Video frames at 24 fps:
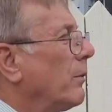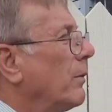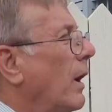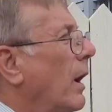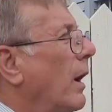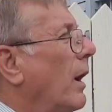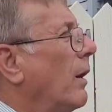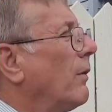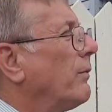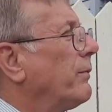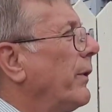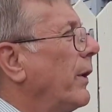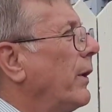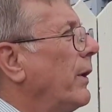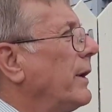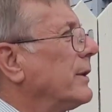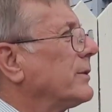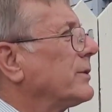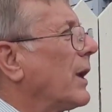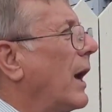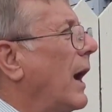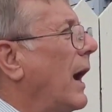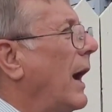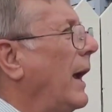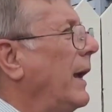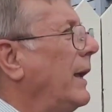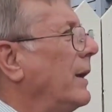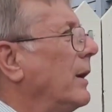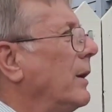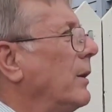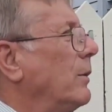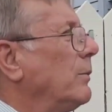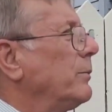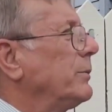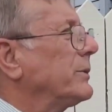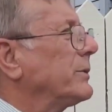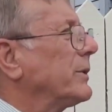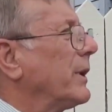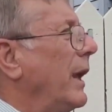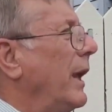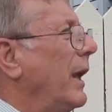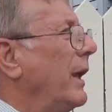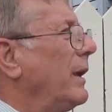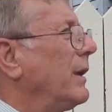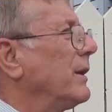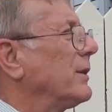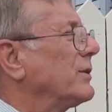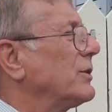uh, various items
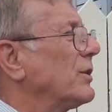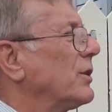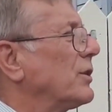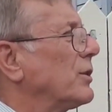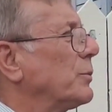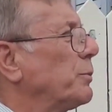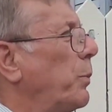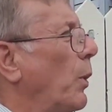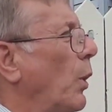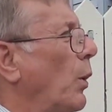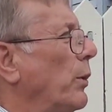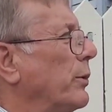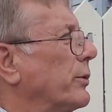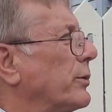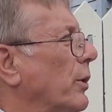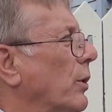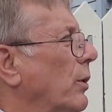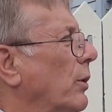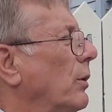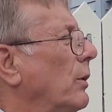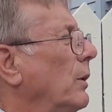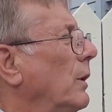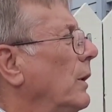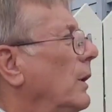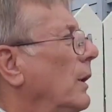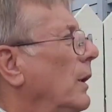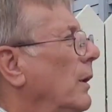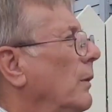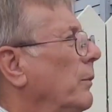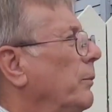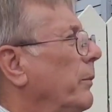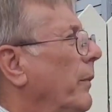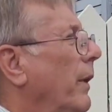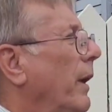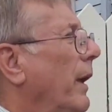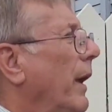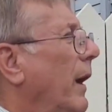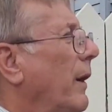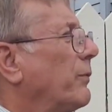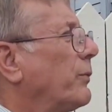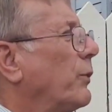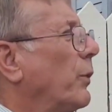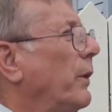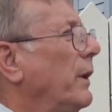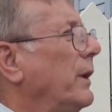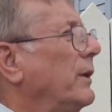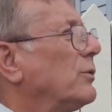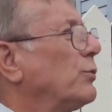at his disposal
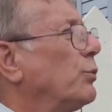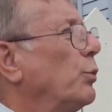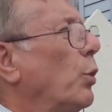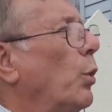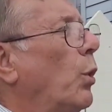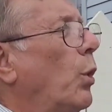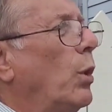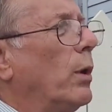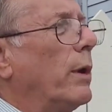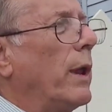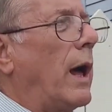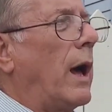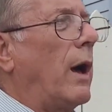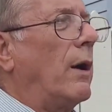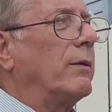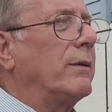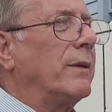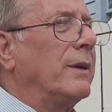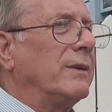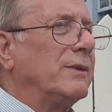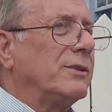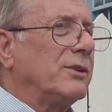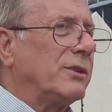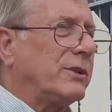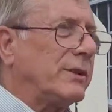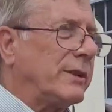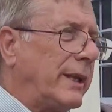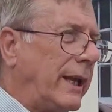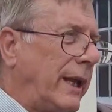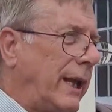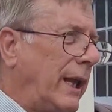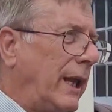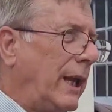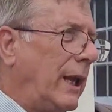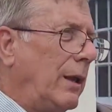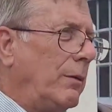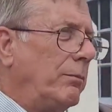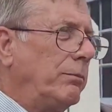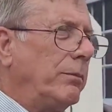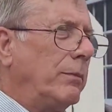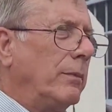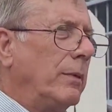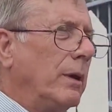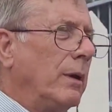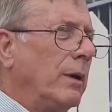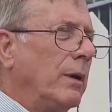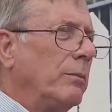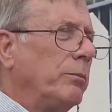after he's ruled out
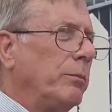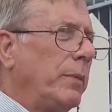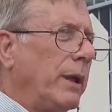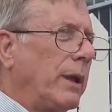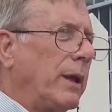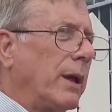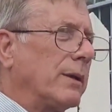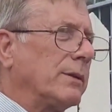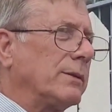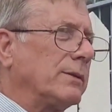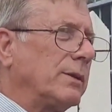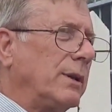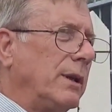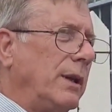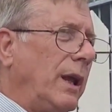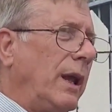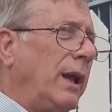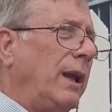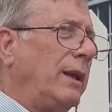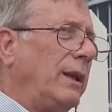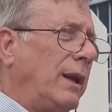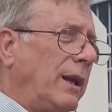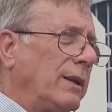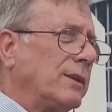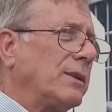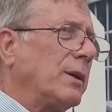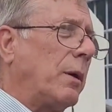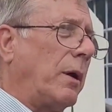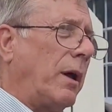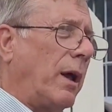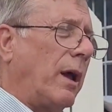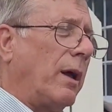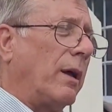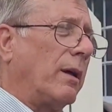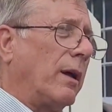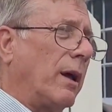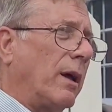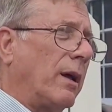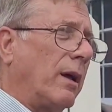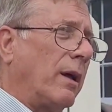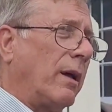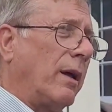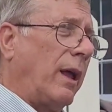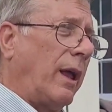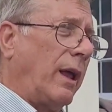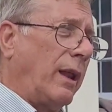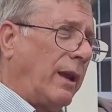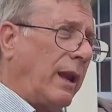steam, because he, he needs a, a,
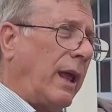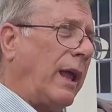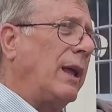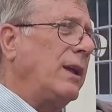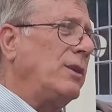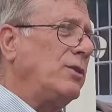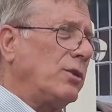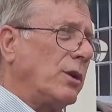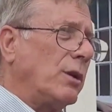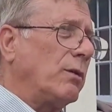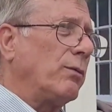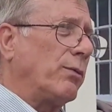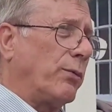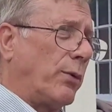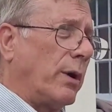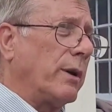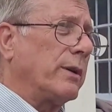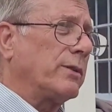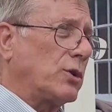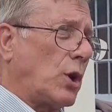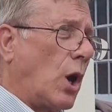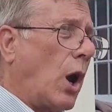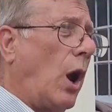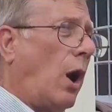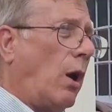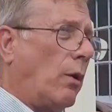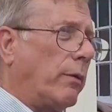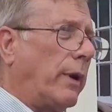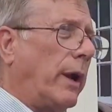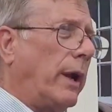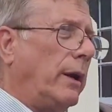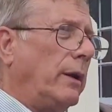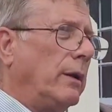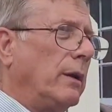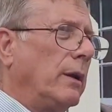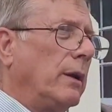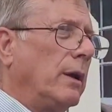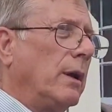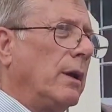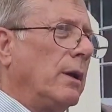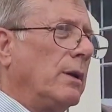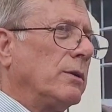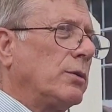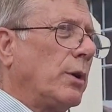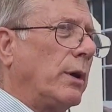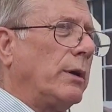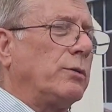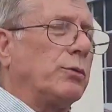a, an engine for his car, right?
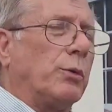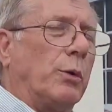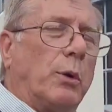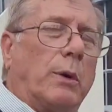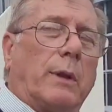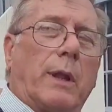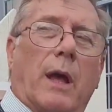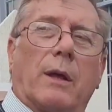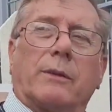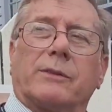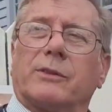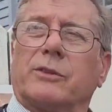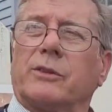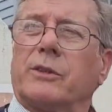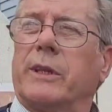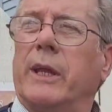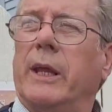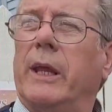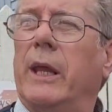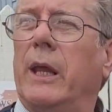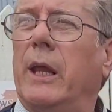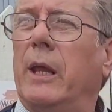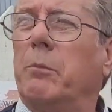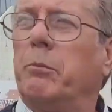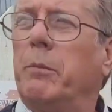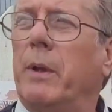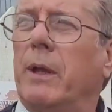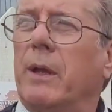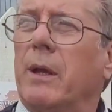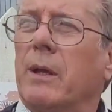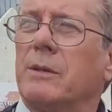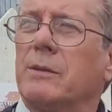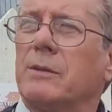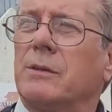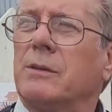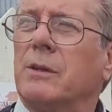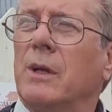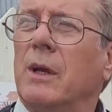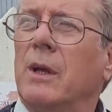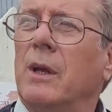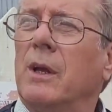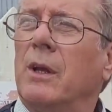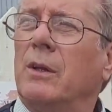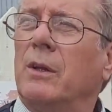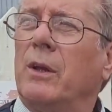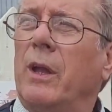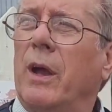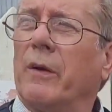So he's ruled out steam because
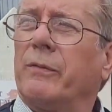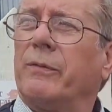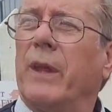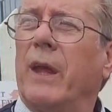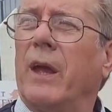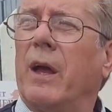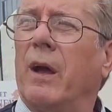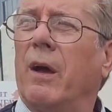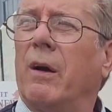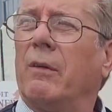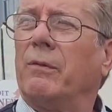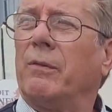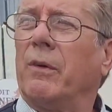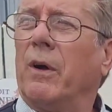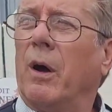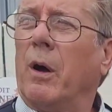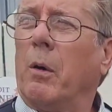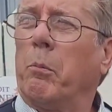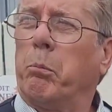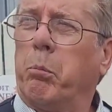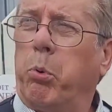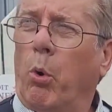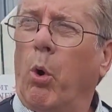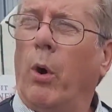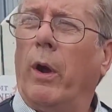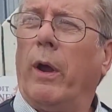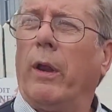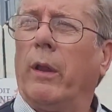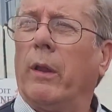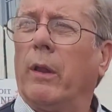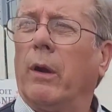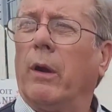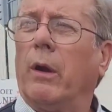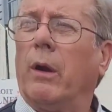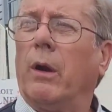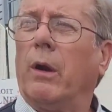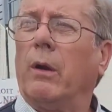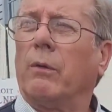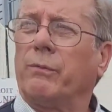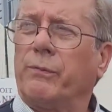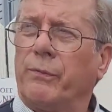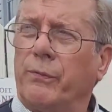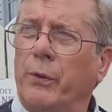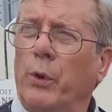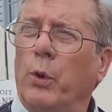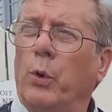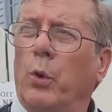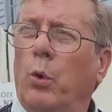you have to have a boiler
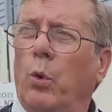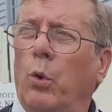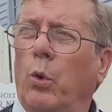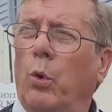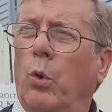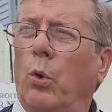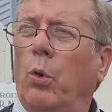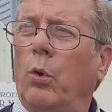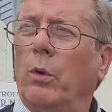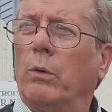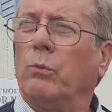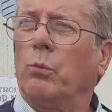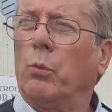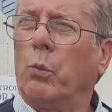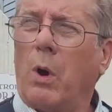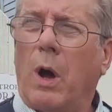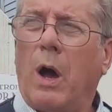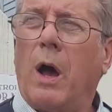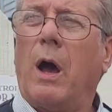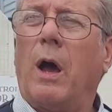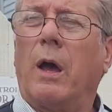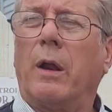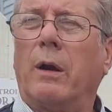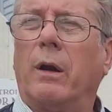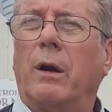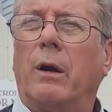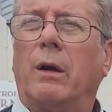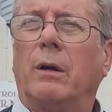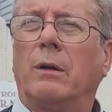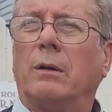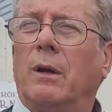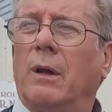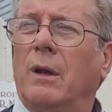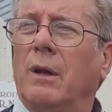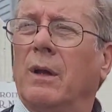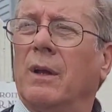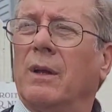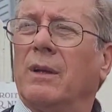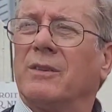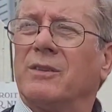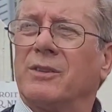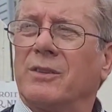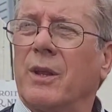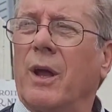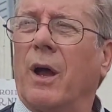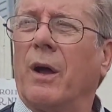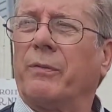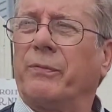and fuel and water and
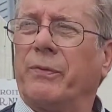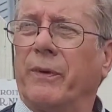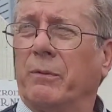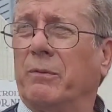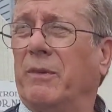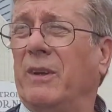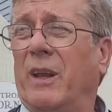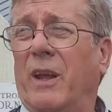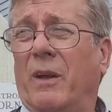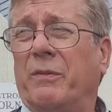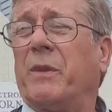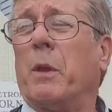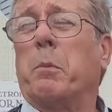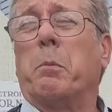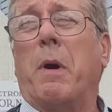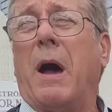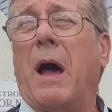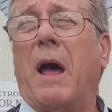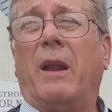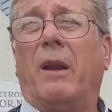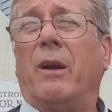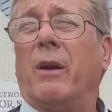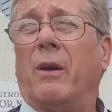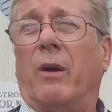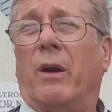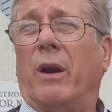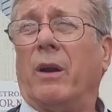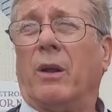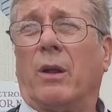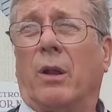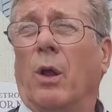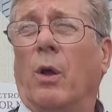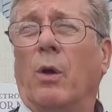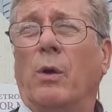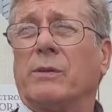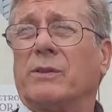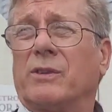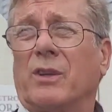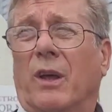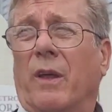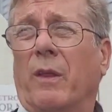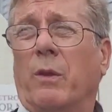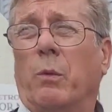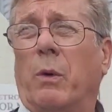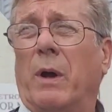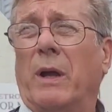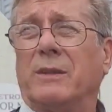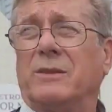stuff, and you have to monitor it close,
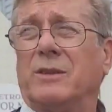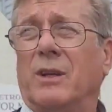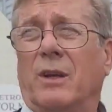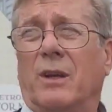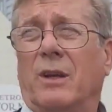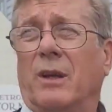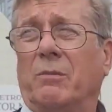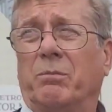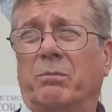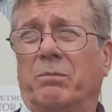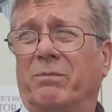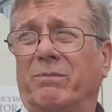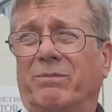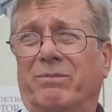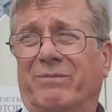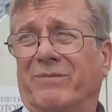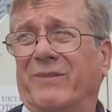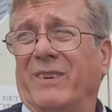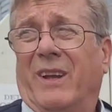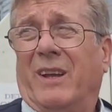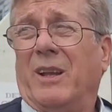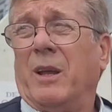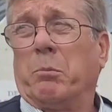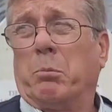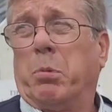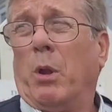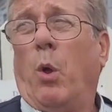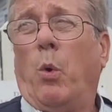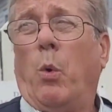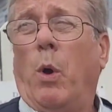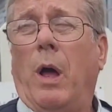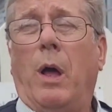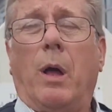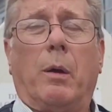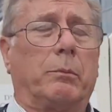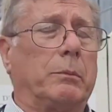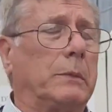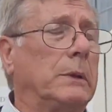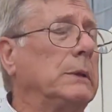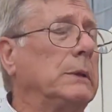otherwise it could it could blow up.